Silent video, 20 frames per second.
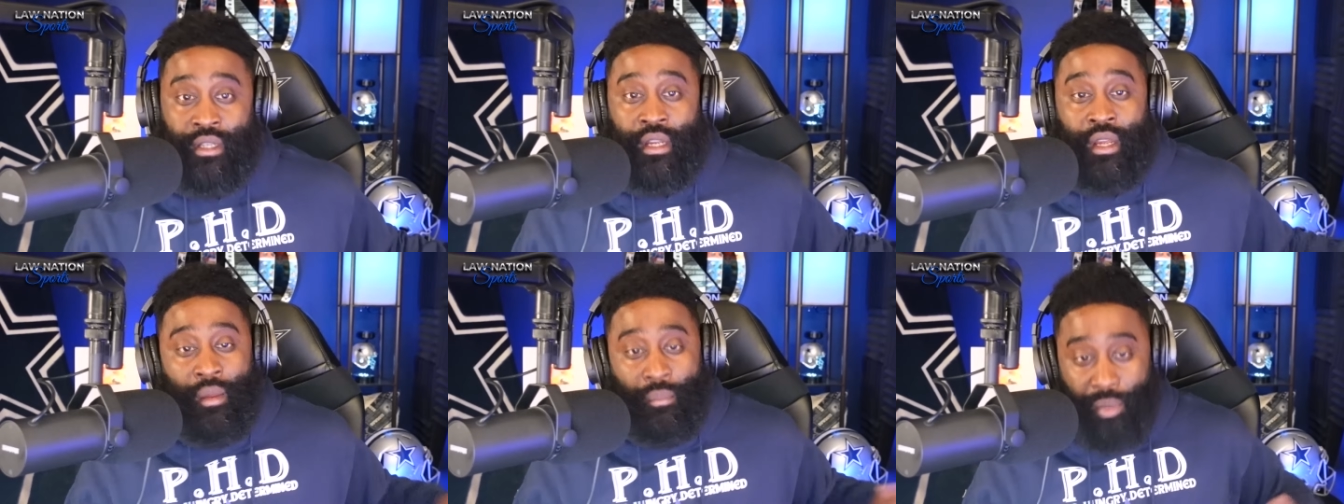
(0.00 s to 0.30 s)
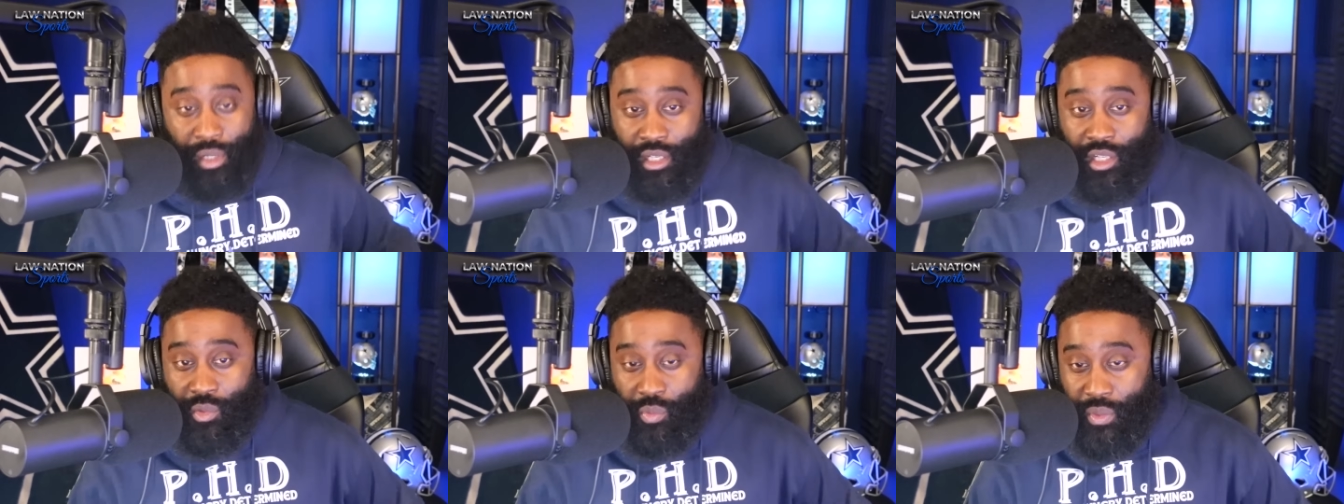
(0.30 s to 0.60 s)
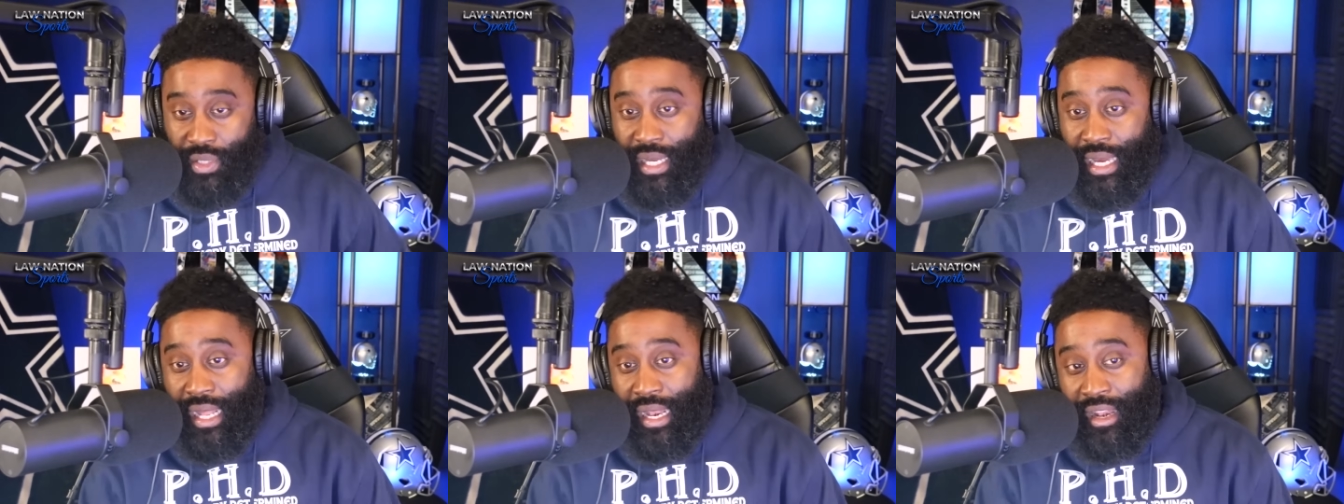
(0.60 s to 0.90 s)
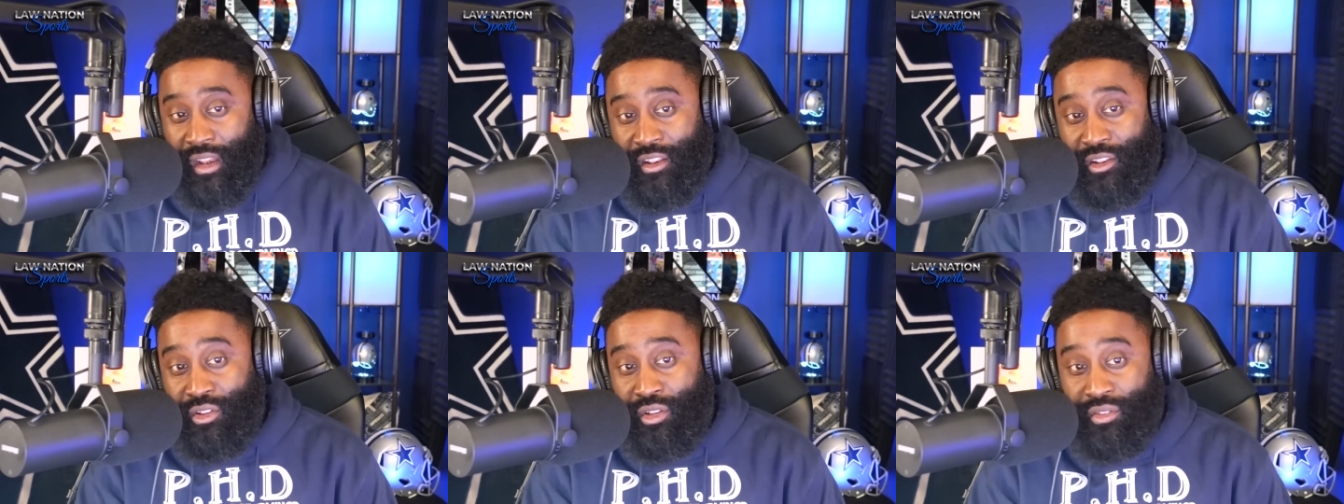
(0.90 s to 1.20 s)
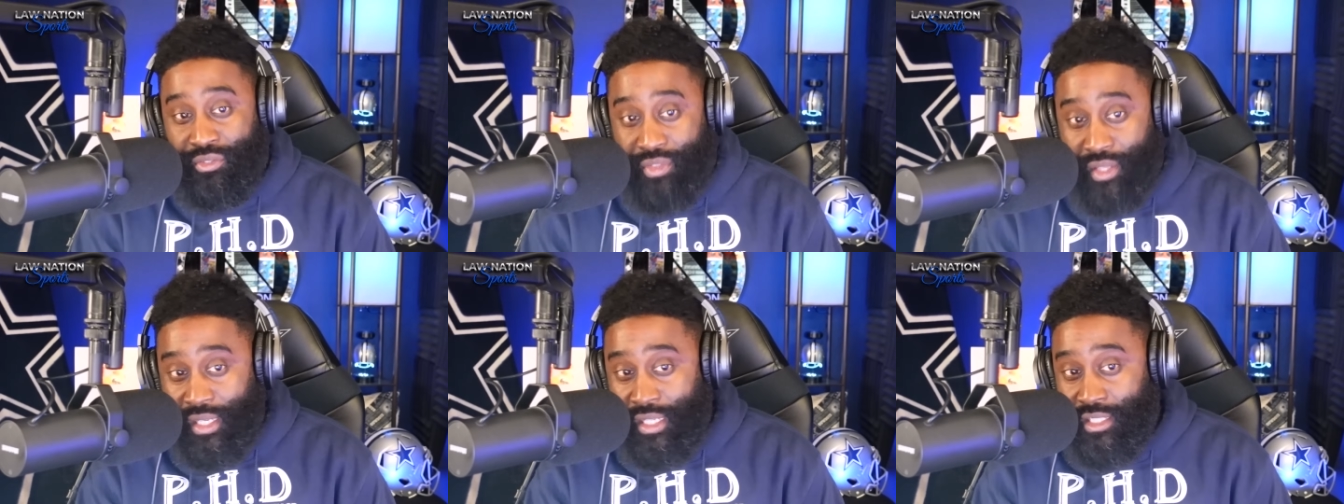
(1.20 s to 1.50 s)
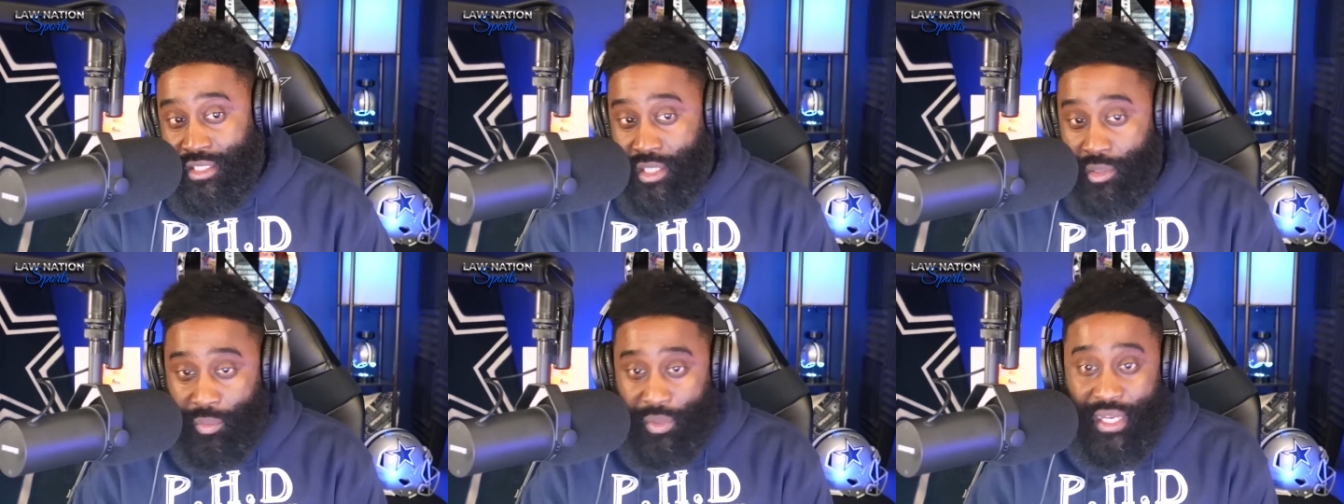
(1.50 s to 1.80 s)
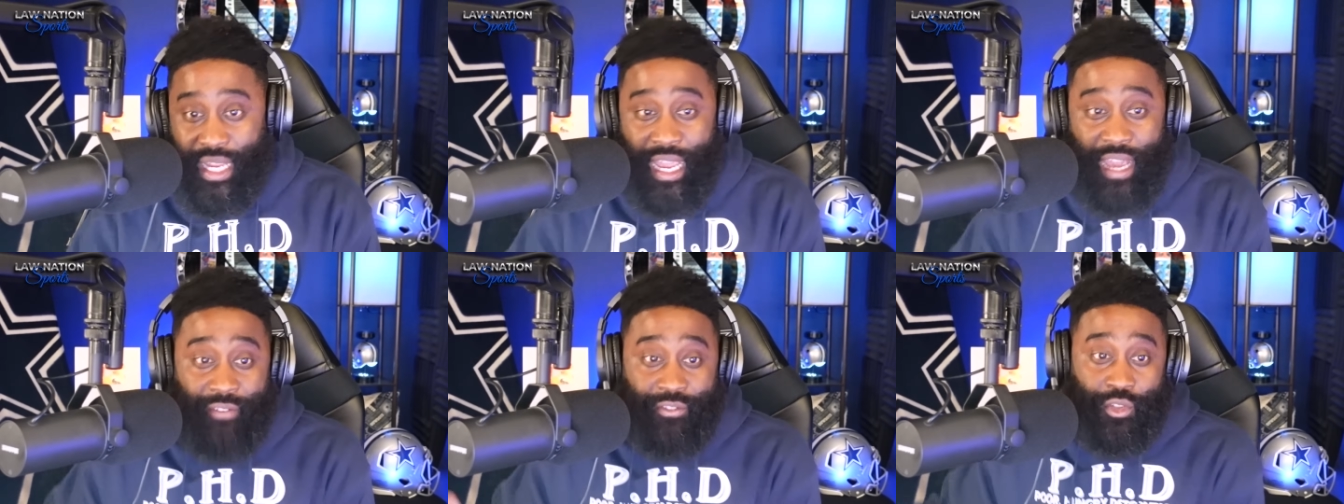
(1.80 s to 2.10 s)
because we got little things that
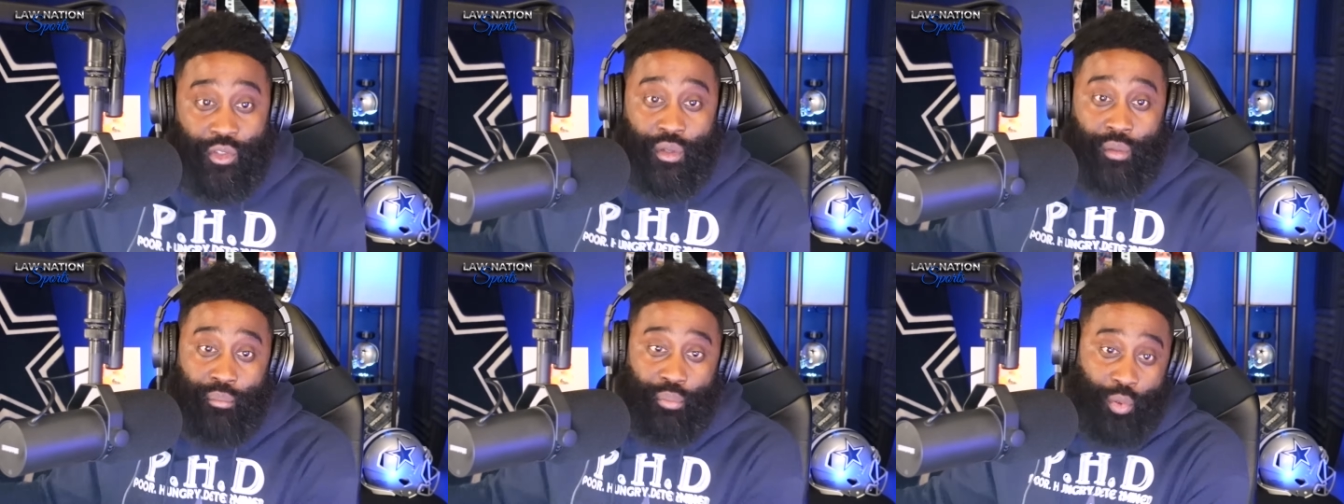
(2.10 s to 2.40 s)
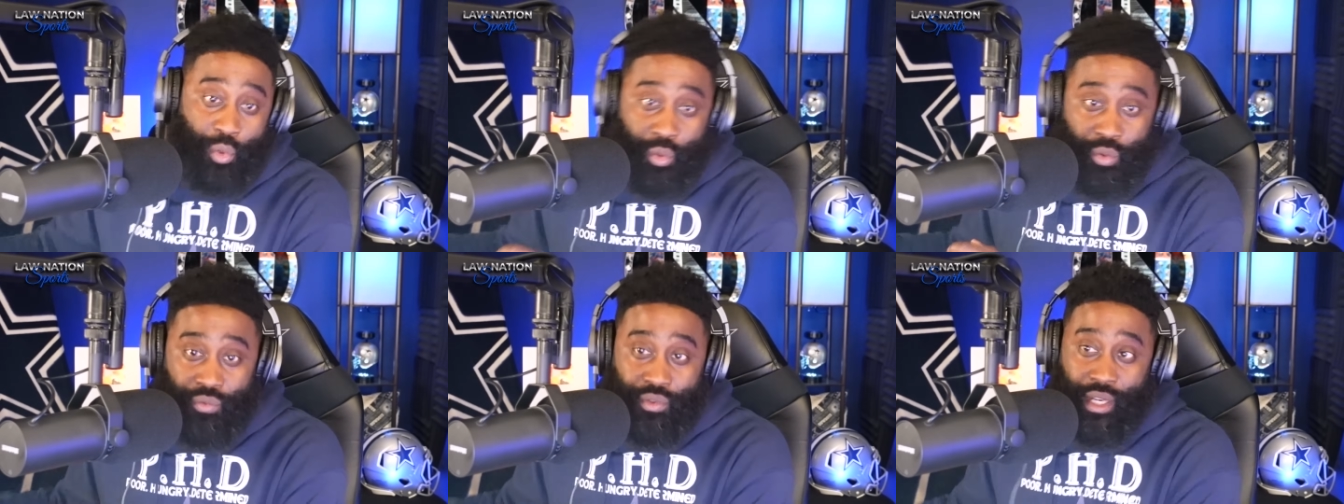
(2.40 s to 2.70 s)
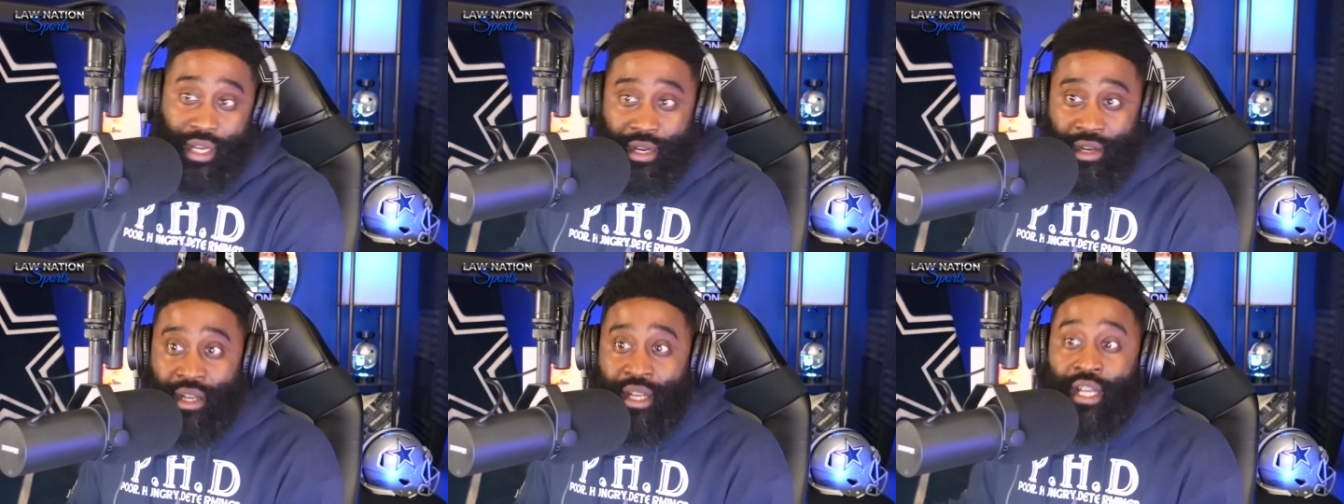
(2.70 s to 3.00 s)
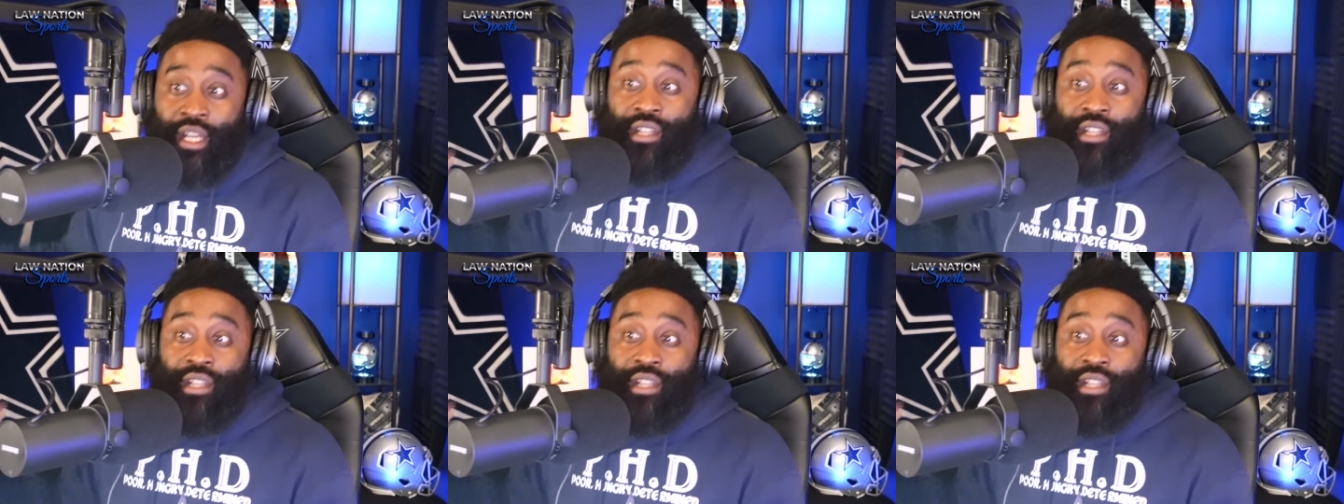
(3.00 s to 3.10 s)
we have to improve there.